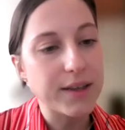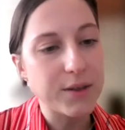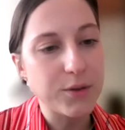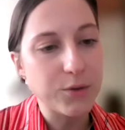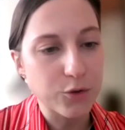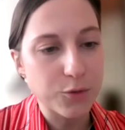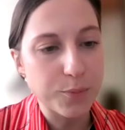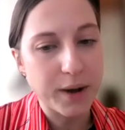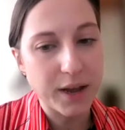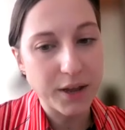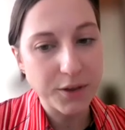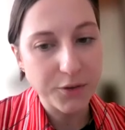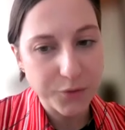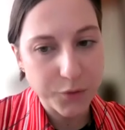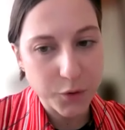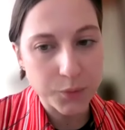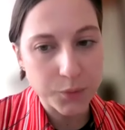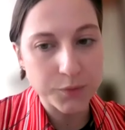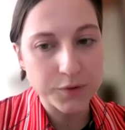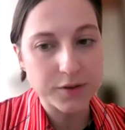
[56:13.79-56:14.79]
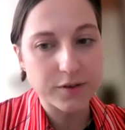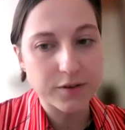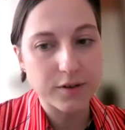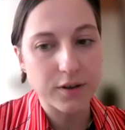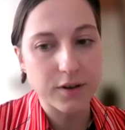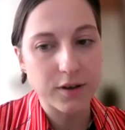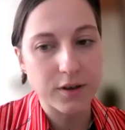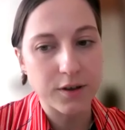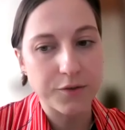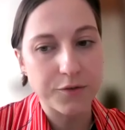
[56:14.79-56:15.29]
used platforms
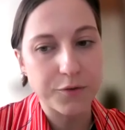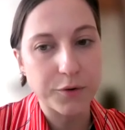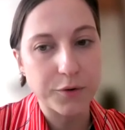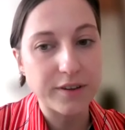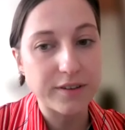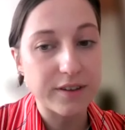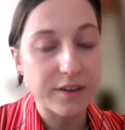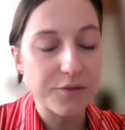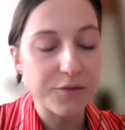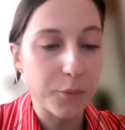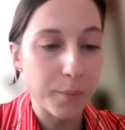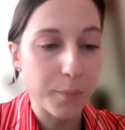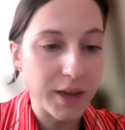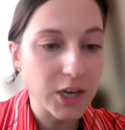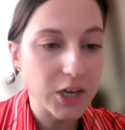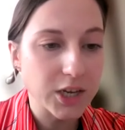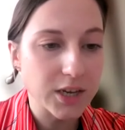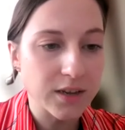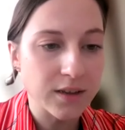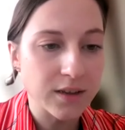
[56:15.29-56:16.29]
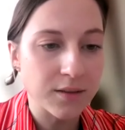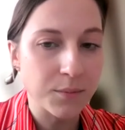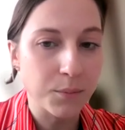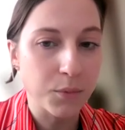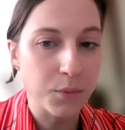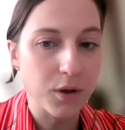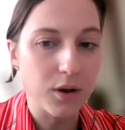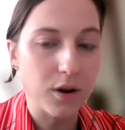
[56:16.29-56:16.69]
for disinformation,